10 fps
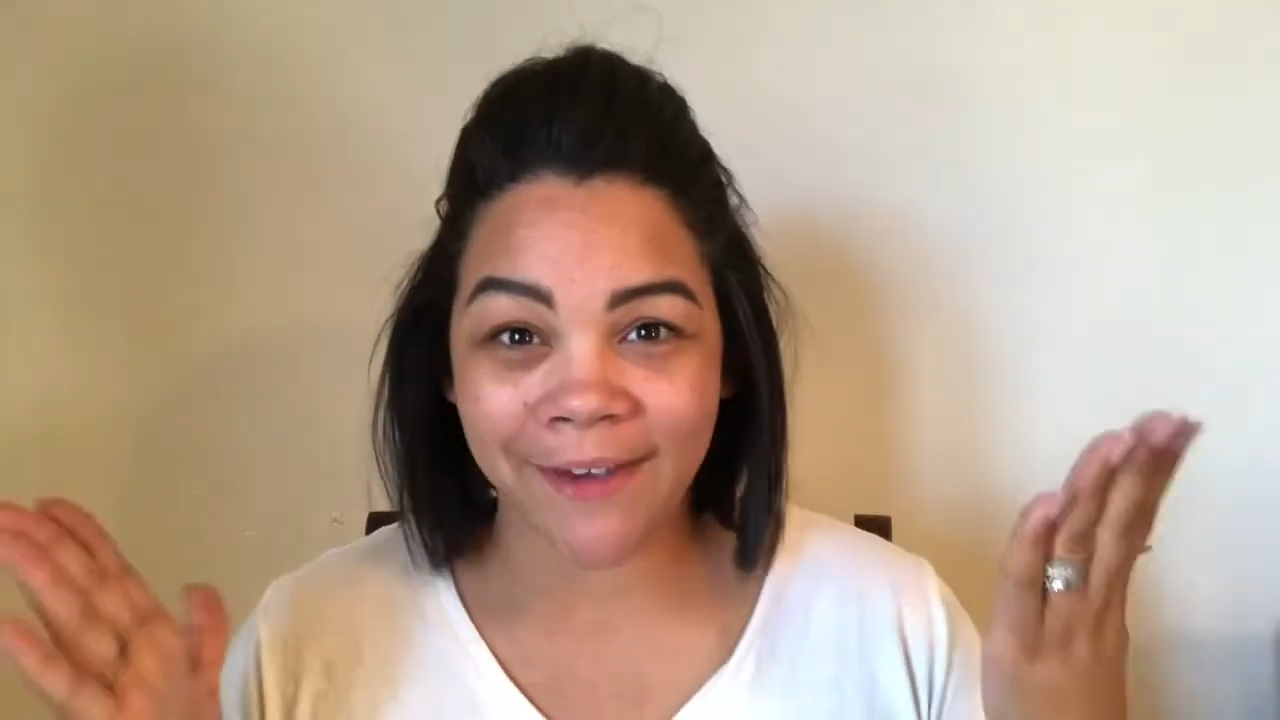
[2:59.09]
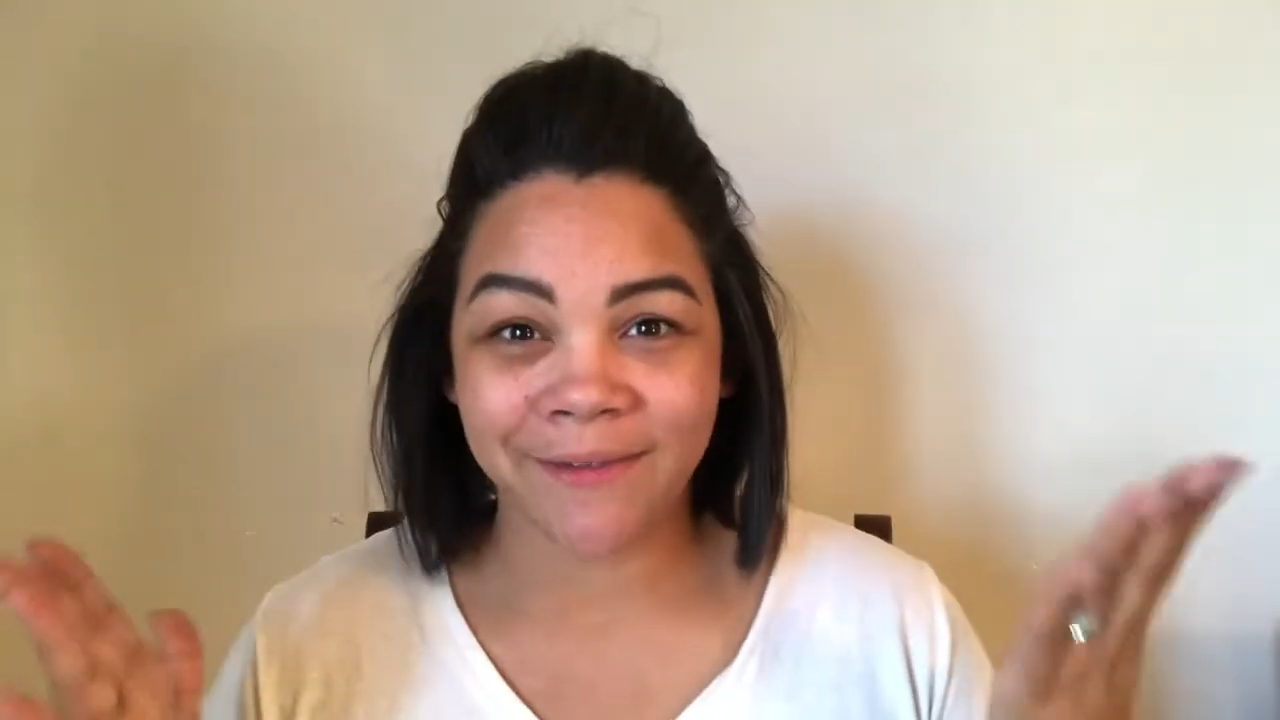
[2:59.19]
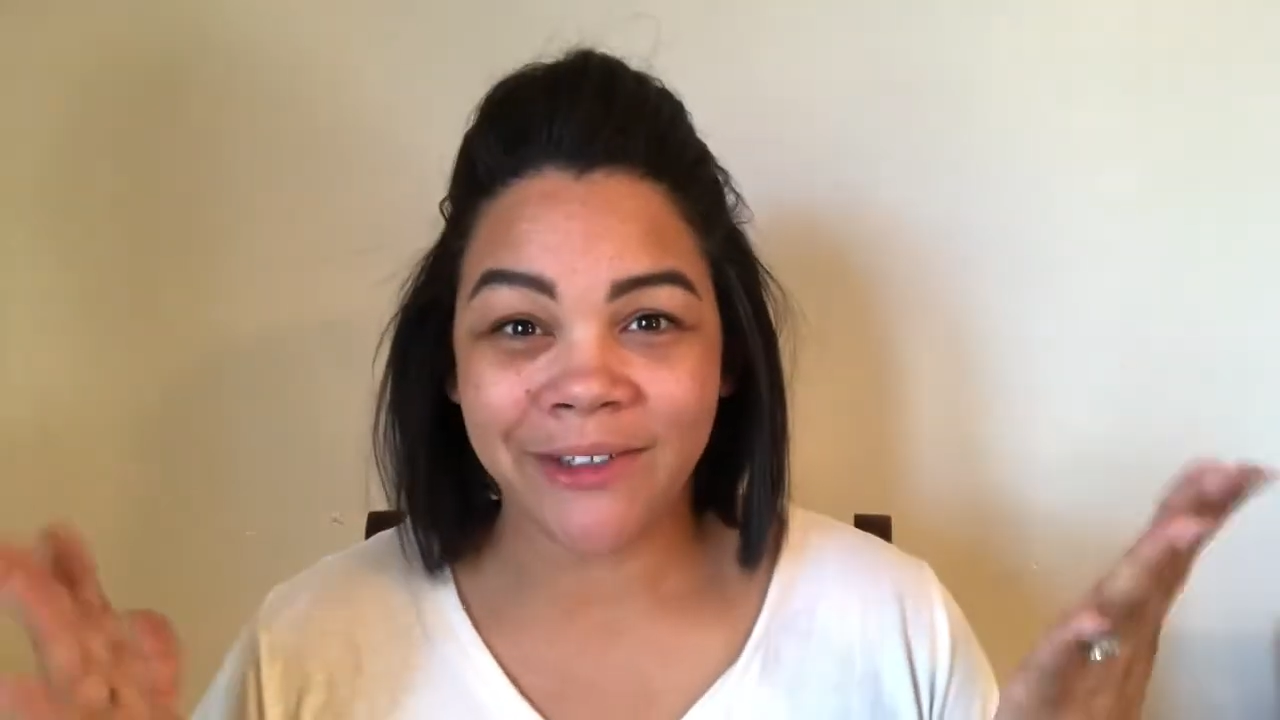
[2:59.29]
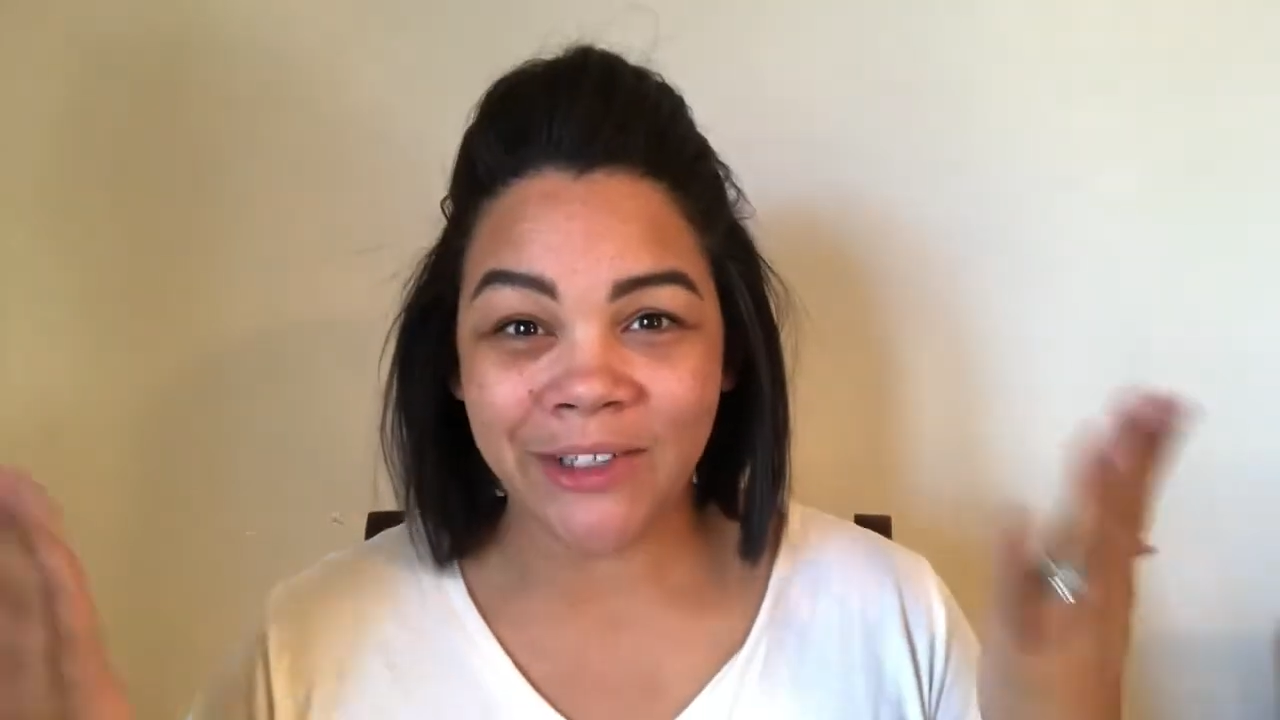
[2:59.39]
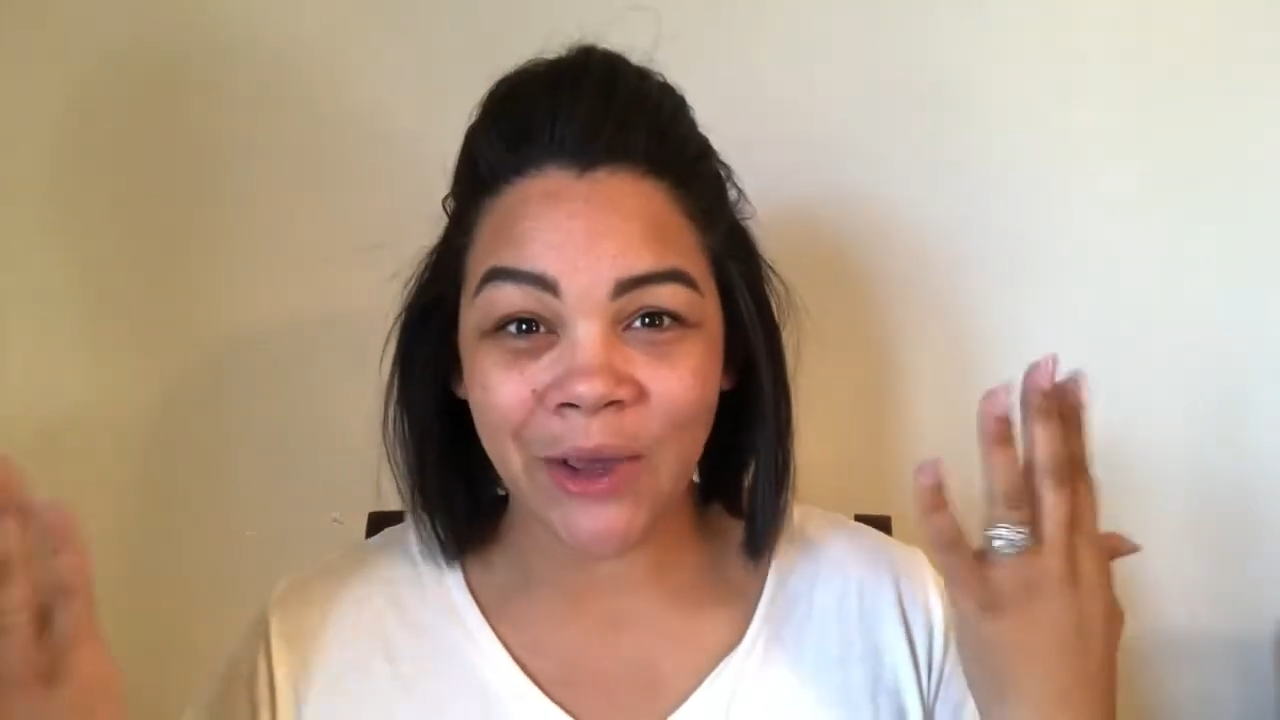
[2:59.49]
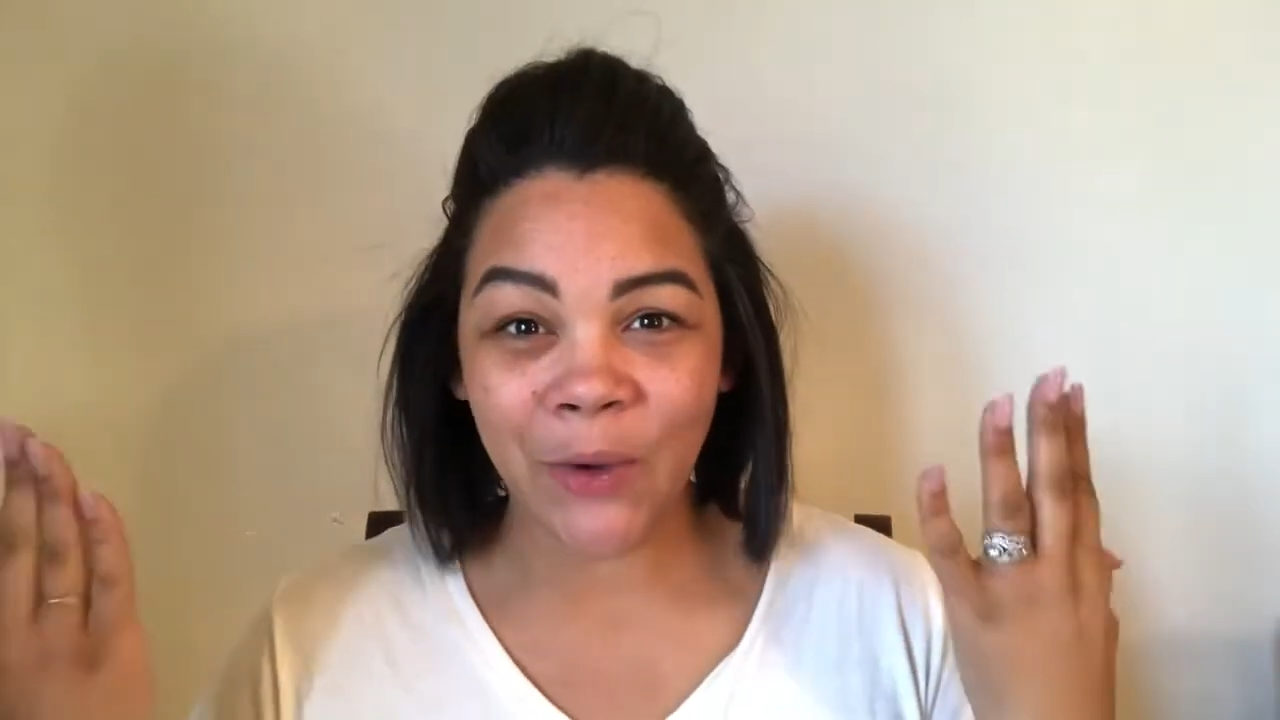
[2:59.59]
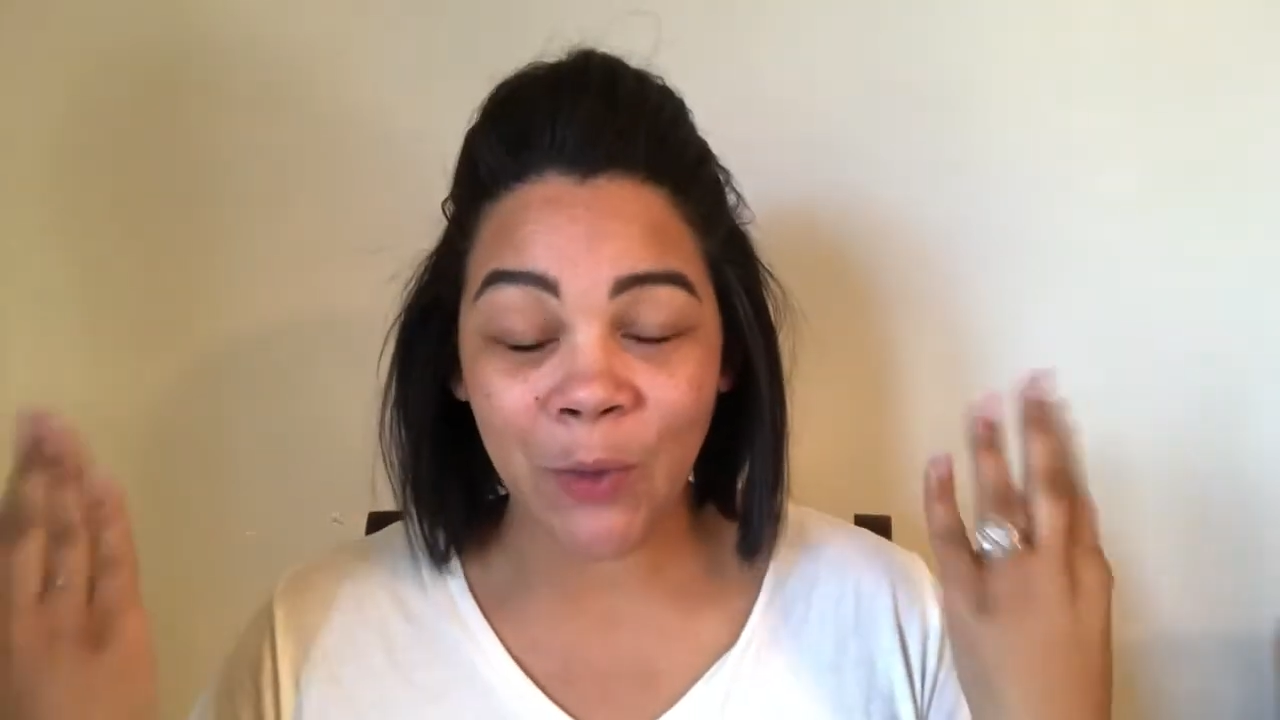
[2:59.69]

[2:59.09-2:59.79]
So